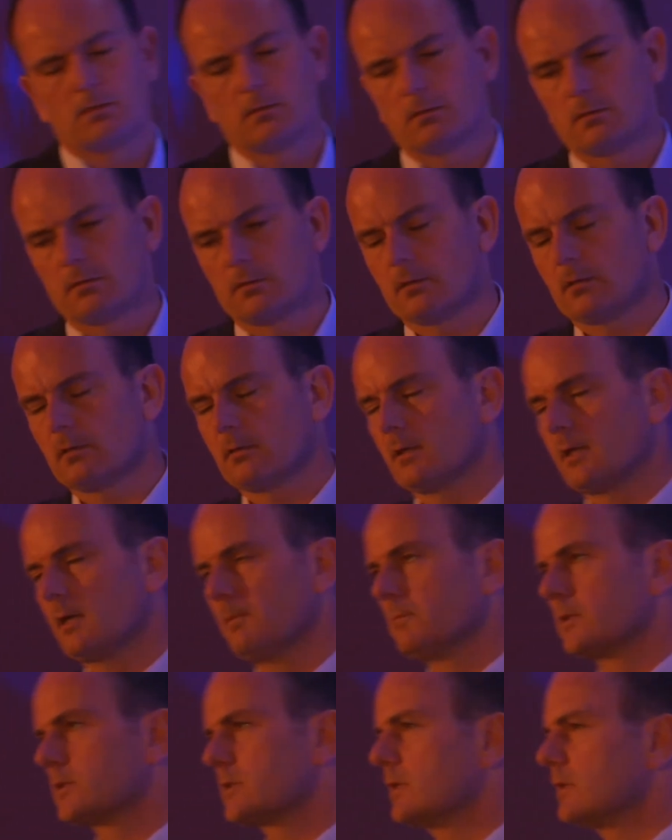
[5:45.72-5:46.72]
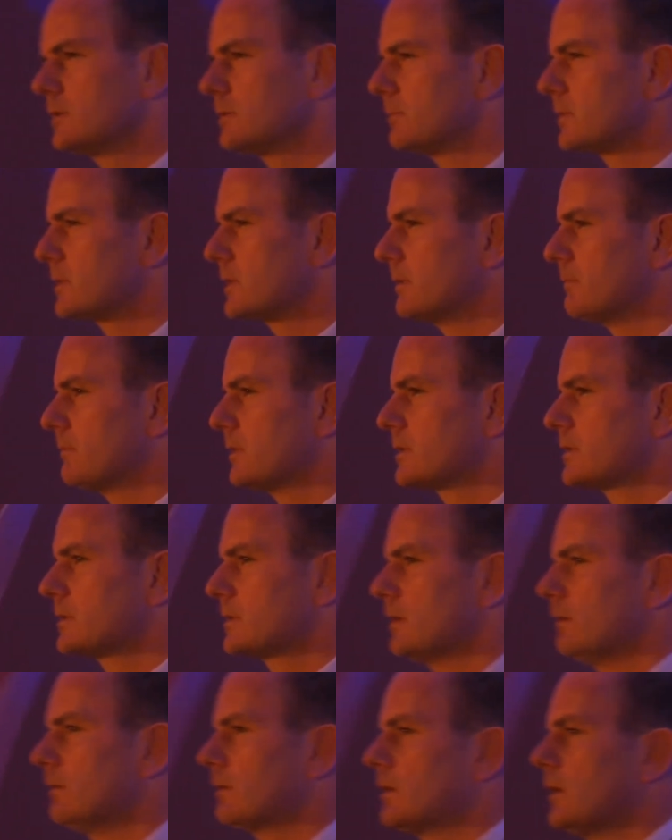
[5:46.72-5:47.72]
machine-to-machine
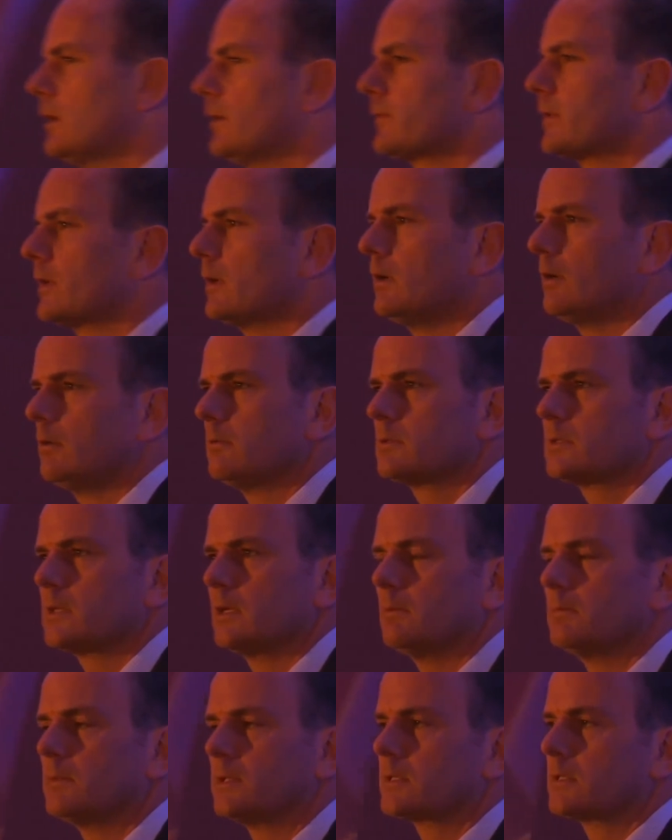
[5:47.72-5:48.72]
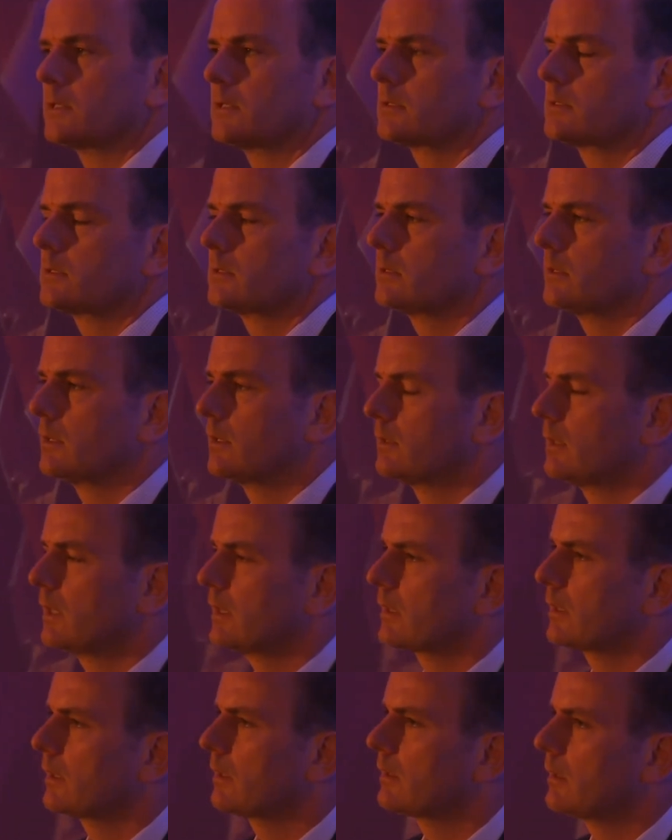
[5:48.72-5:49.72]
business, I look after the wholesale business, and
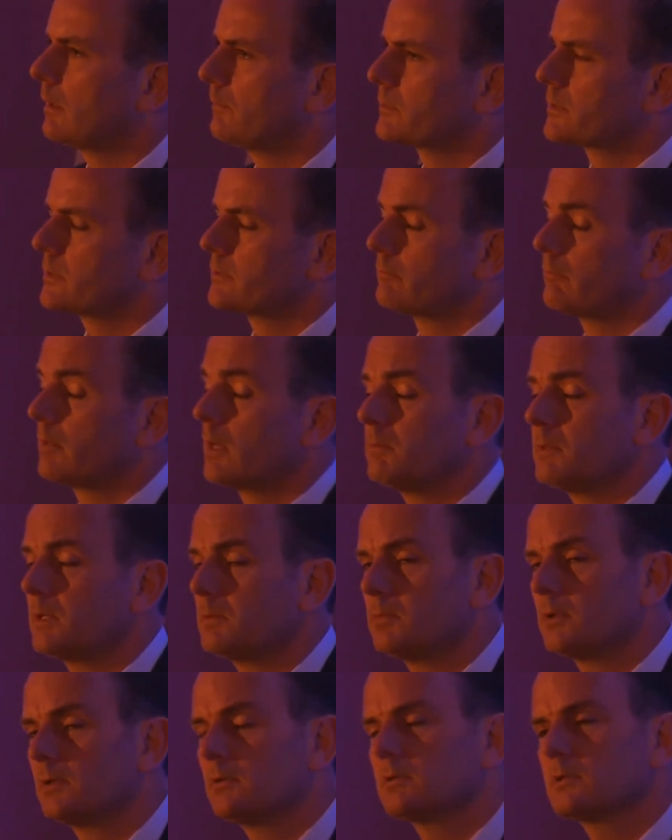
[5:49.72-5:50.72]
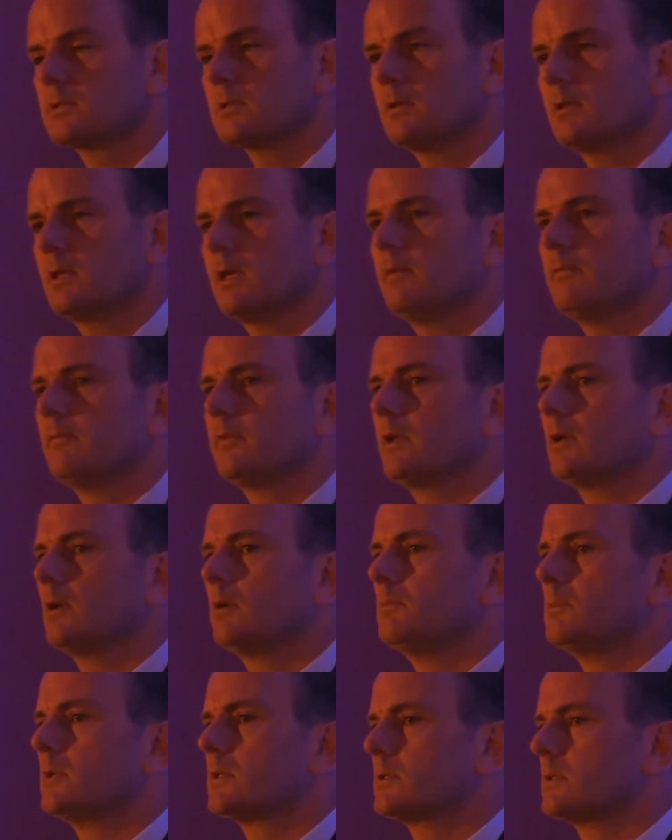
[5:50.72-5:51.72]
that encompasses roaming, but also the
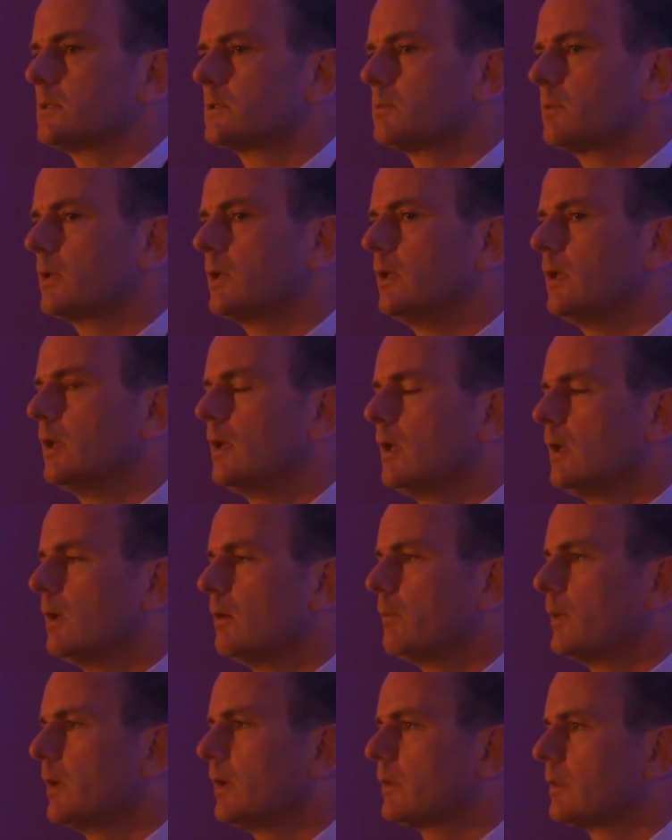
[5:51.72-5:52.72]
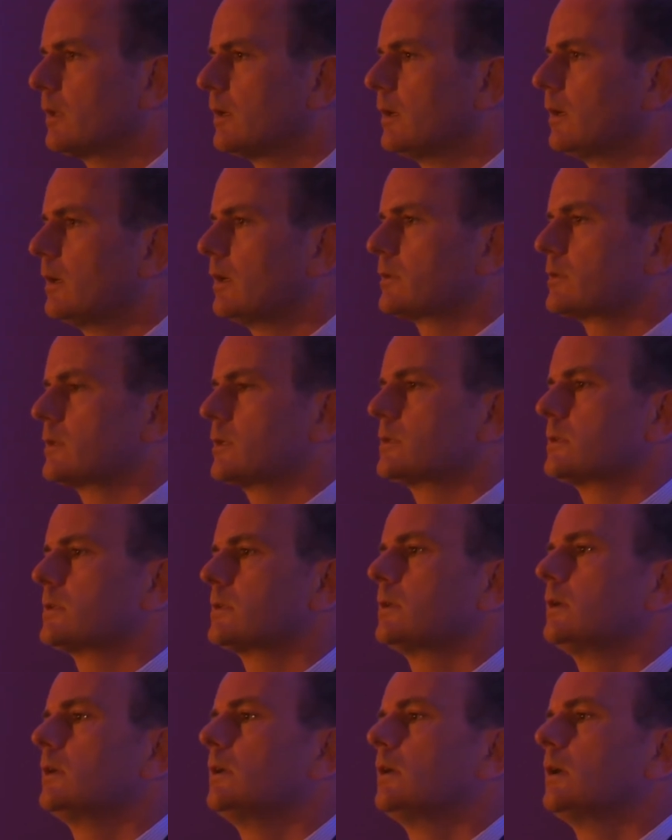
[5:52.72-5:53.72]
MVNO business. We are the
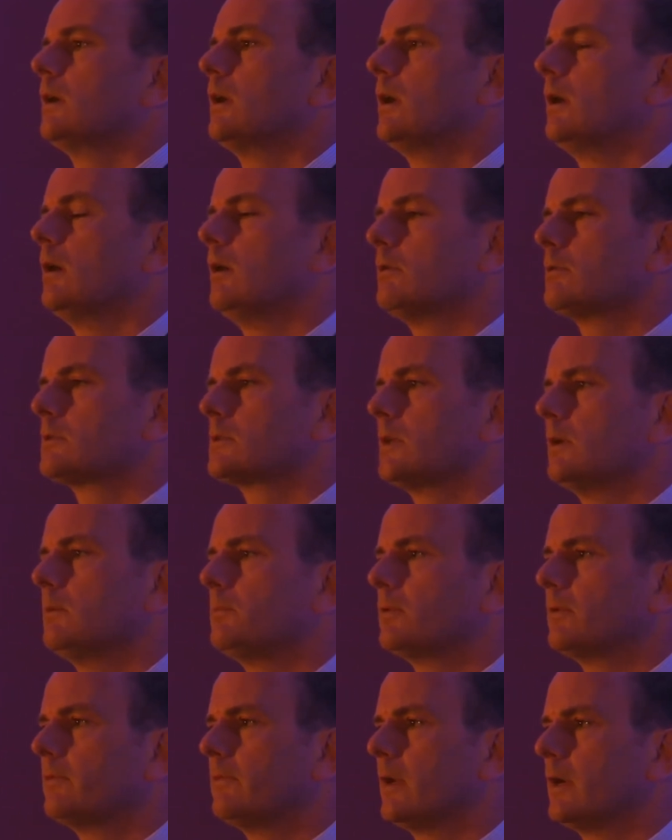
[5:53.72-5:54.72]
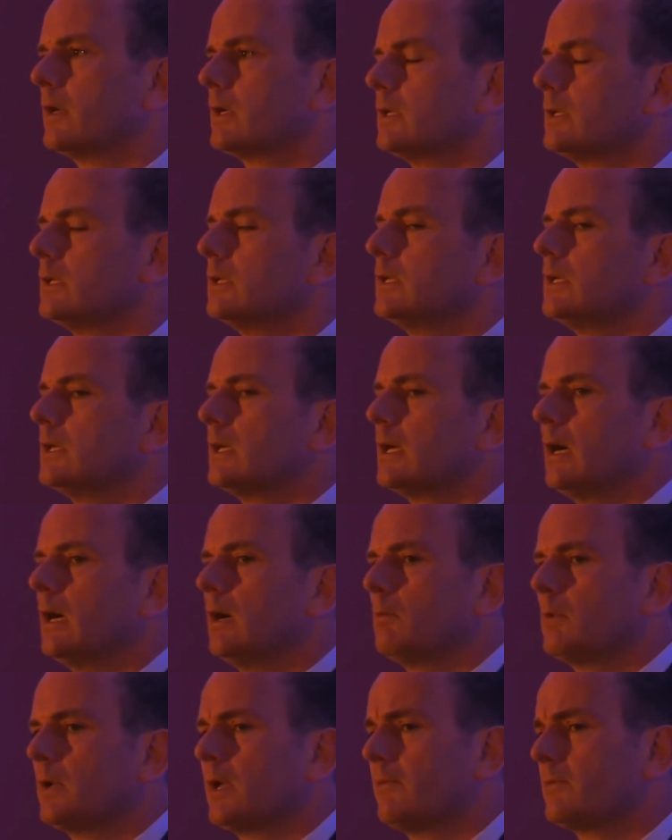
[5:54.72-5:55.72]
largest wholesale provider.
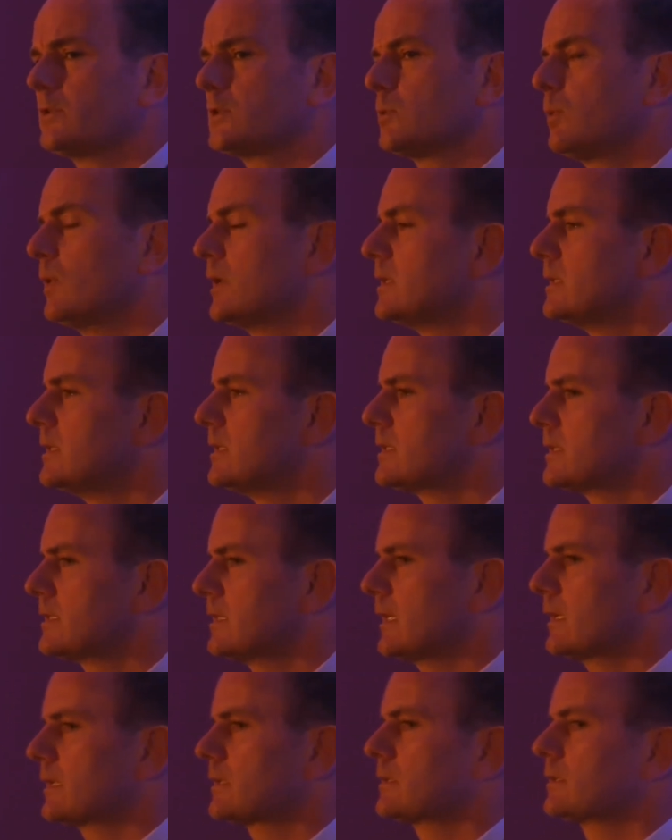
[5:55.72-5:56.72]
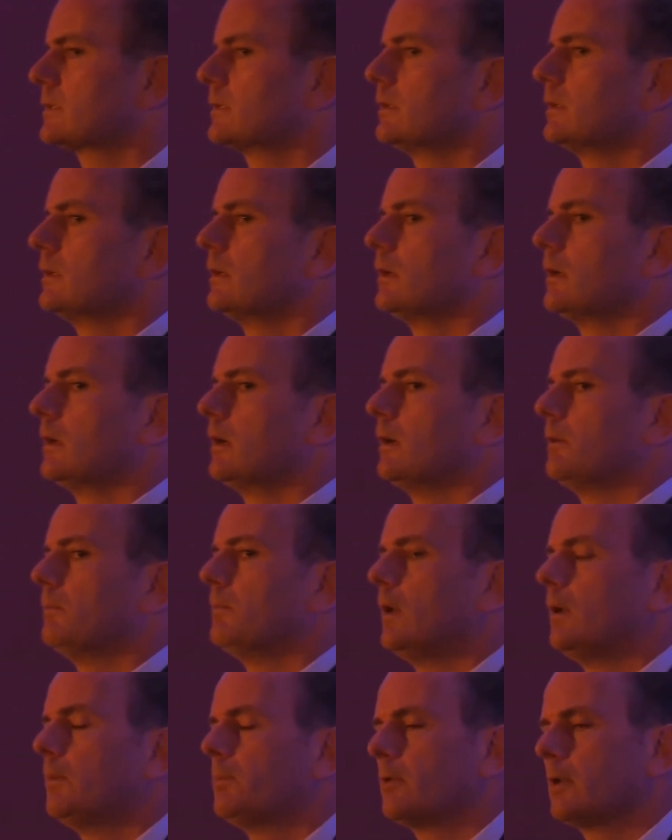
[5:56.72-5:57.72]
We have 26
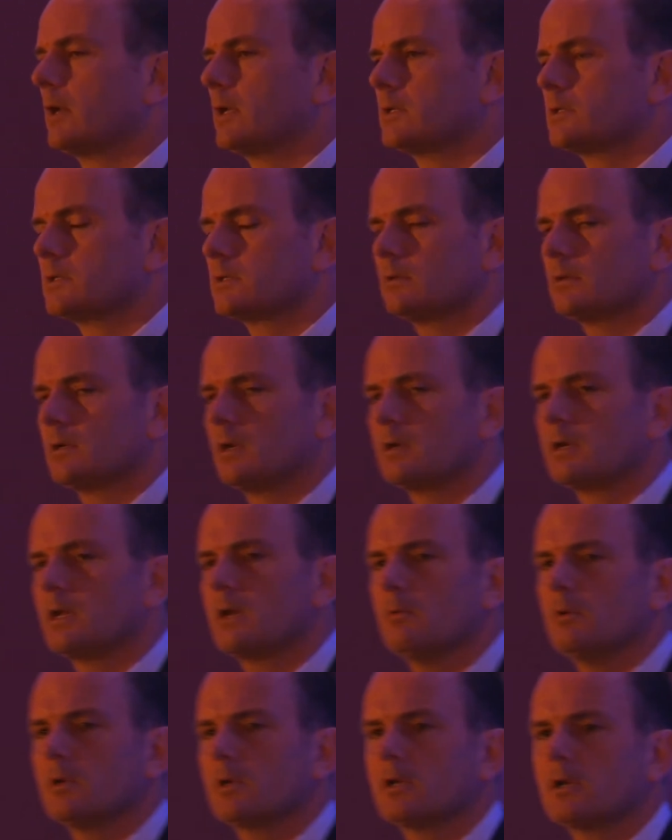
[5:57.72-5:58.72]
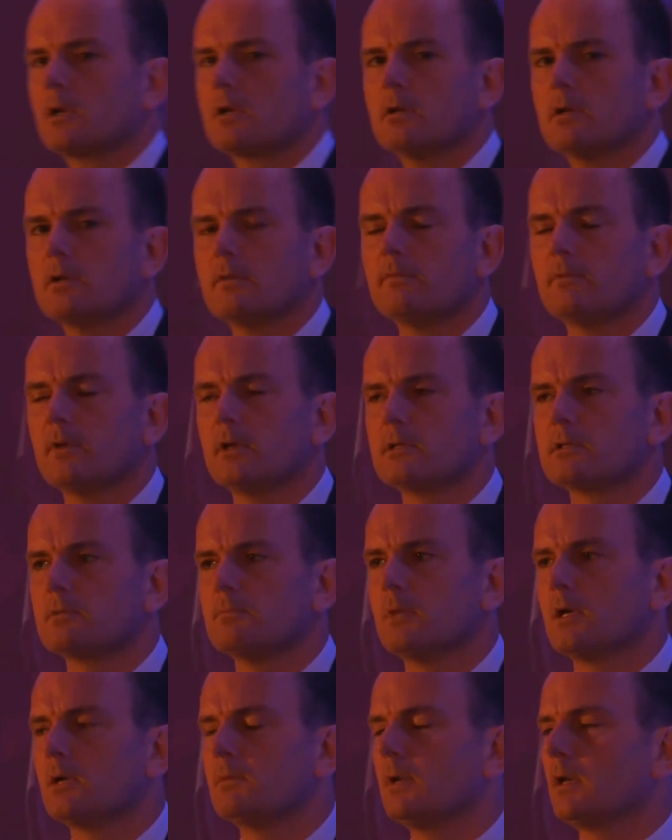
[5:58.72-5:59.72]
operators on our network, including Virgin
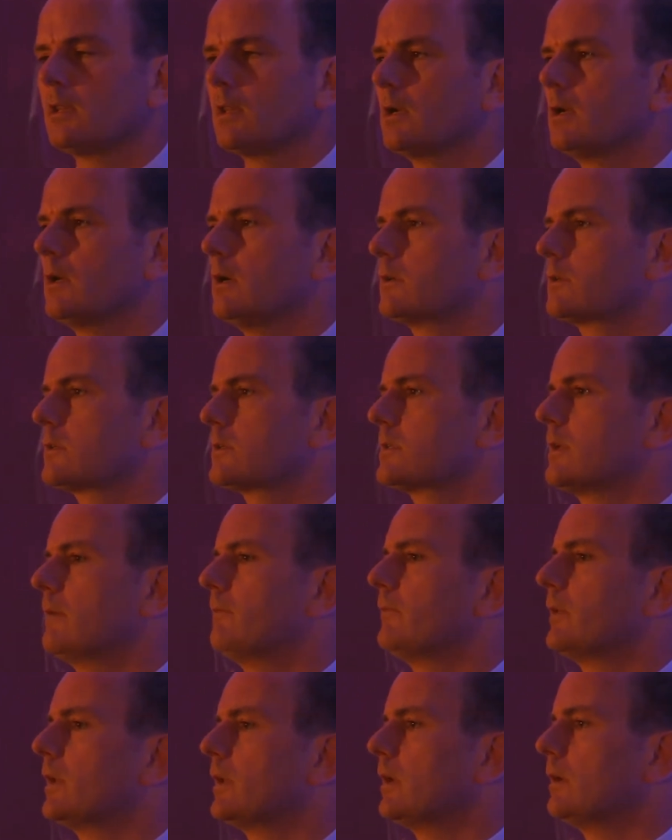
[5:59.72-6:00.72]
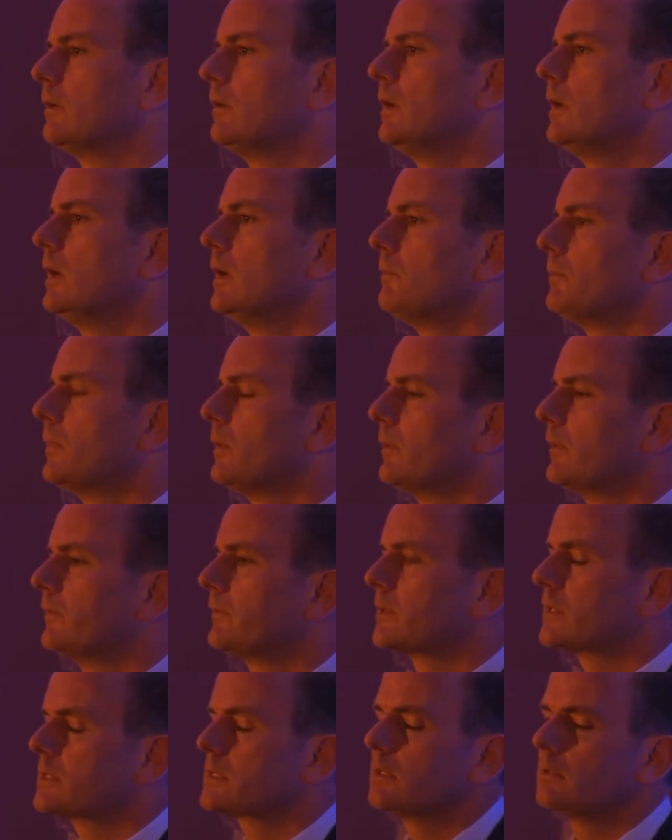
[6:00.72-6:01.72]
Mobile, the largest MVNO, but we've
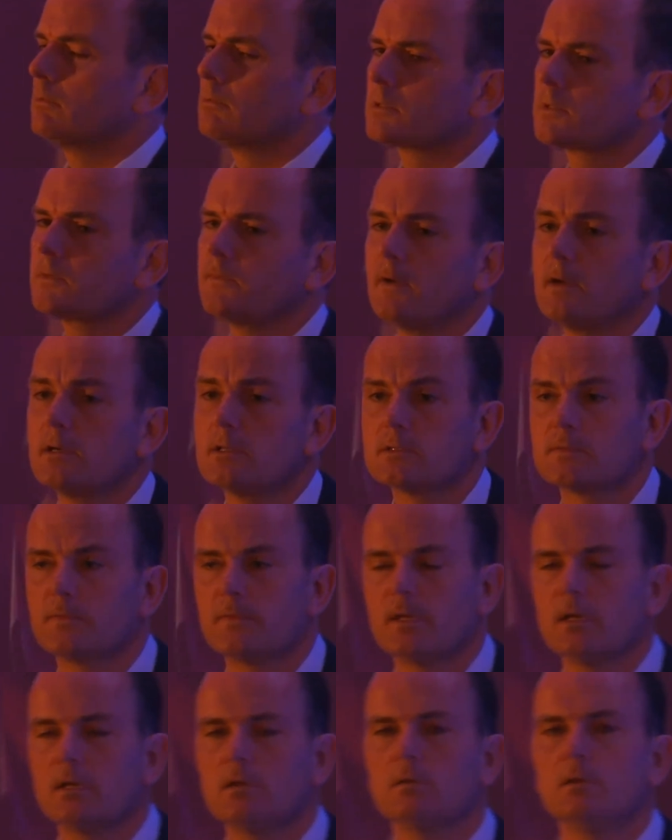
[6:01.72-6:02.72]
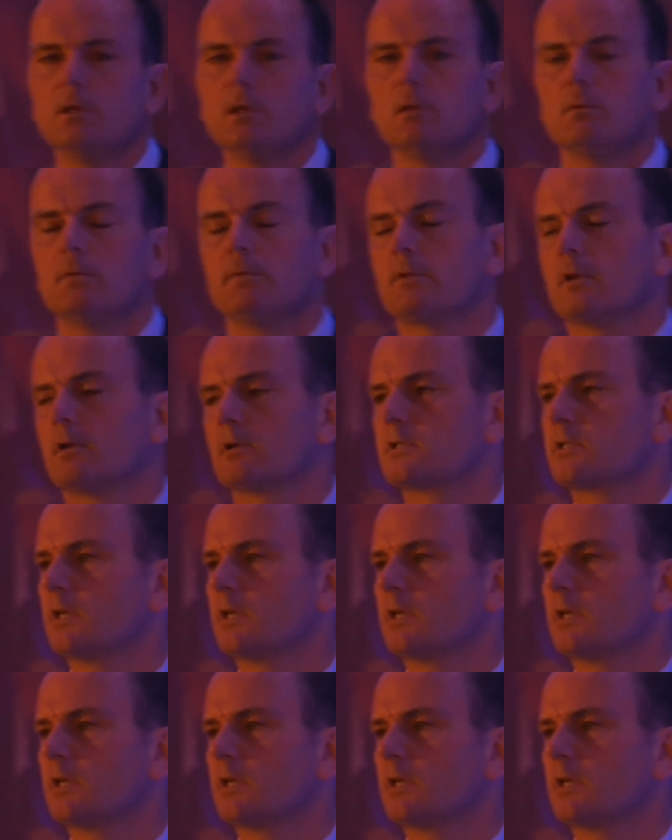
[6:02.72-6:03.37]
just launched Phones for You, we've got